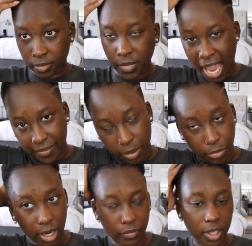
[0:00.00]
having
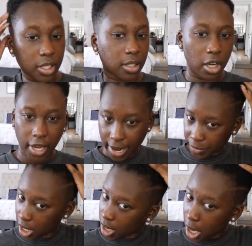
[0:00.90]
breakfast. Okay,
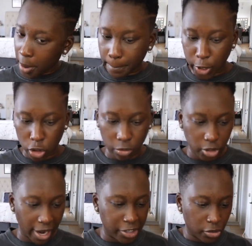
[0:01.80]
boom.
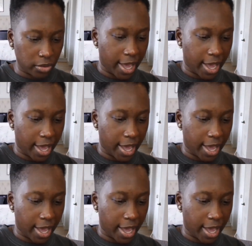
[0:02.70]
So I do